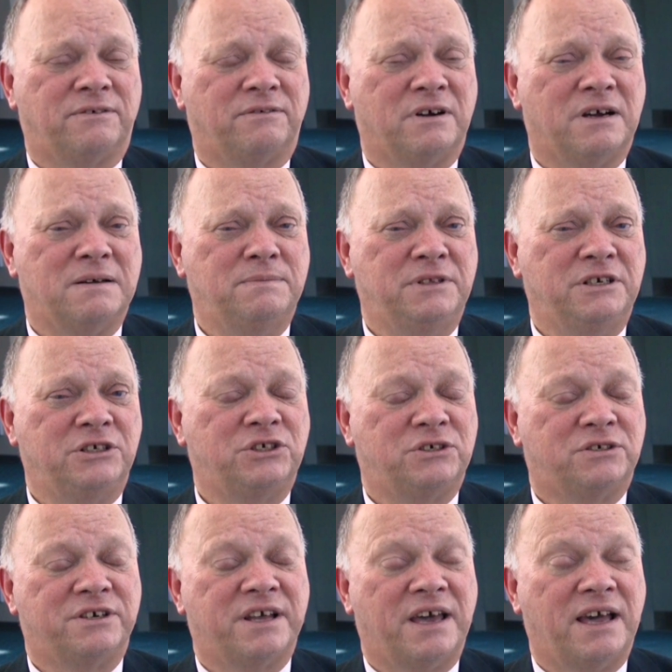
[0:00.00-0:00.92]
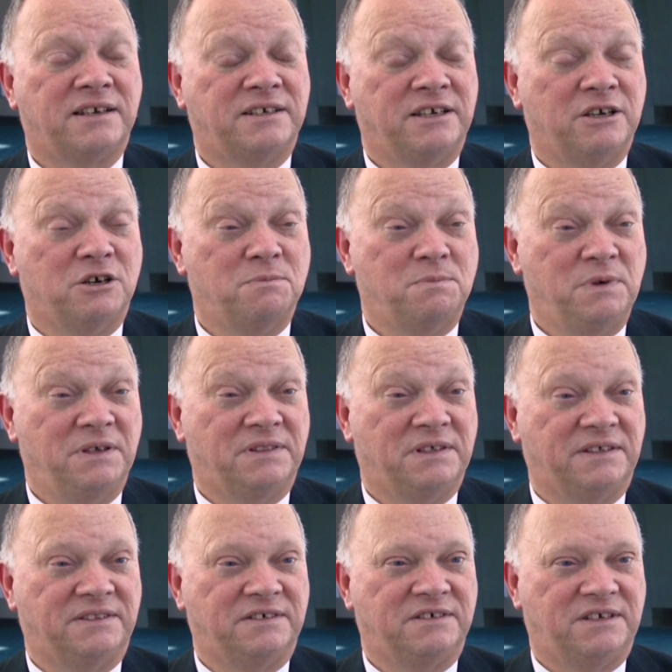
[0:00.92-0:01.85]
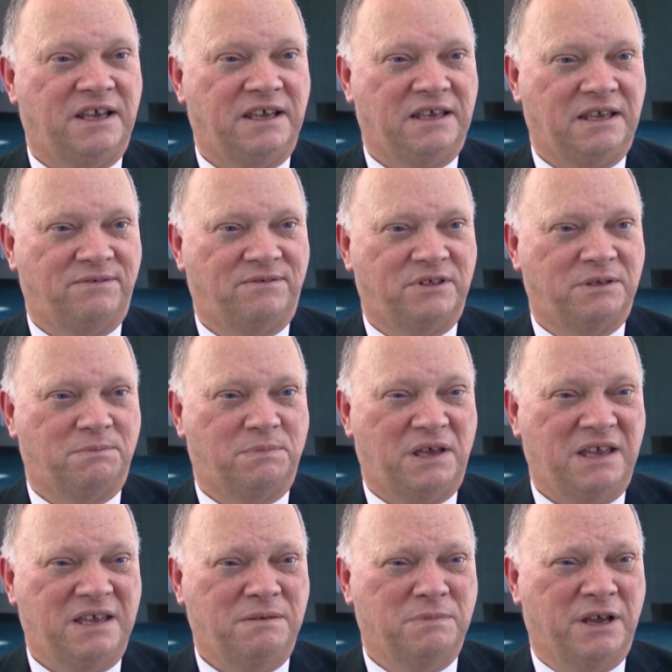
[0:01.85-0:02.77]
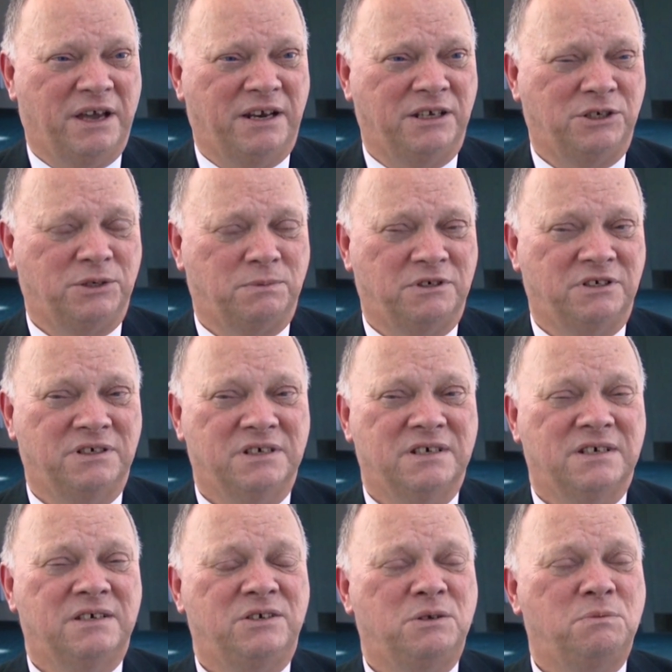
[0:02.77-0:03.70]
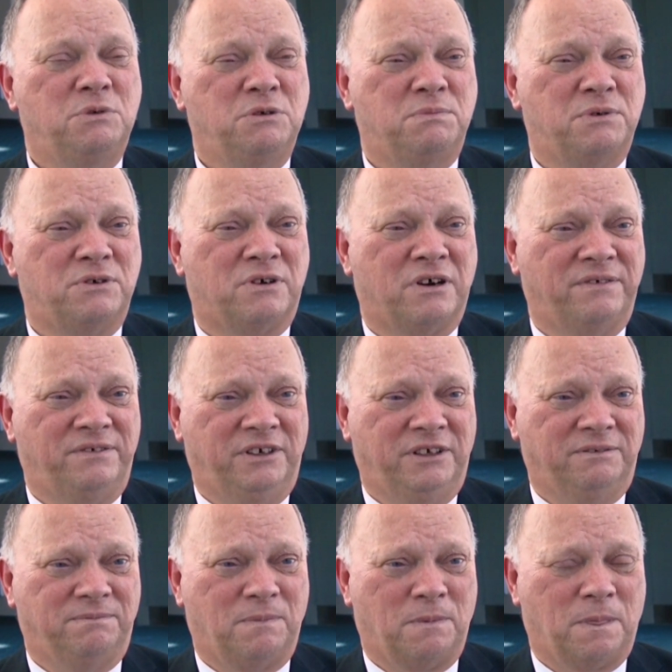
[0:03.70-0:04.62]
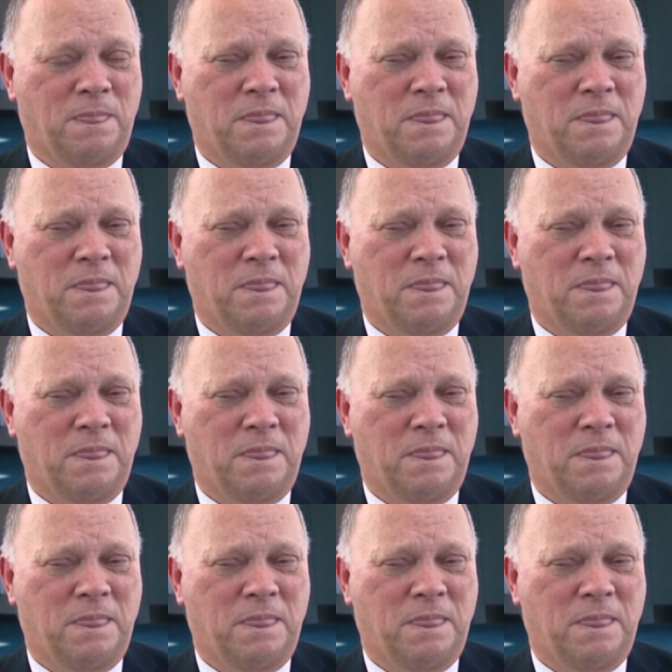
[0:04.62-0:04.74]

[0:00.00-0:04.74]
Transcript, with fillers: from their short acting opiate that they're taking for the pain management to buprenorphine.